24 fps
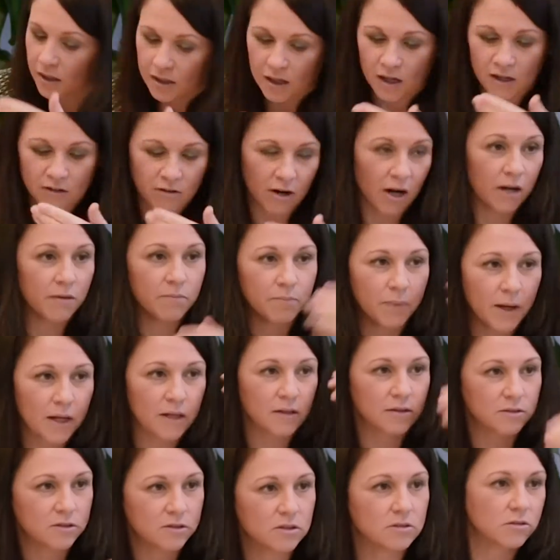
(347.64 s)
okay, great. Bang.
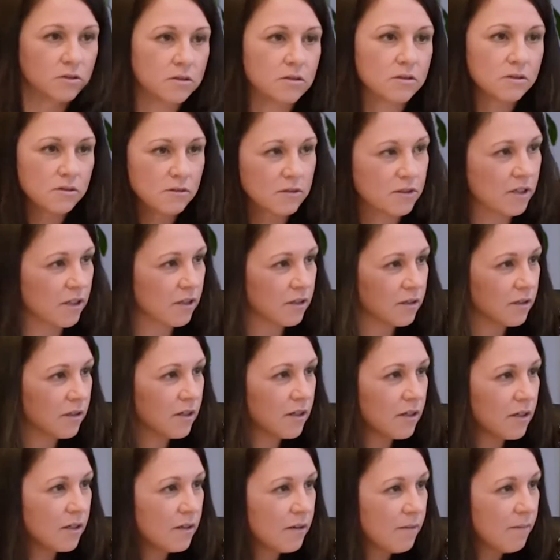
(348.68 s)
You know?
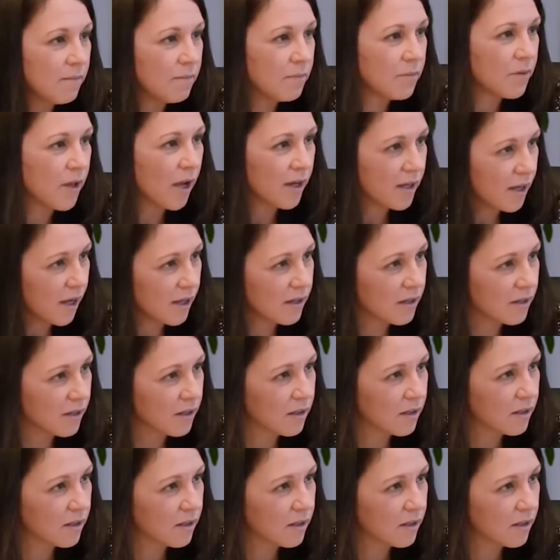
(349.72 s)
Okay?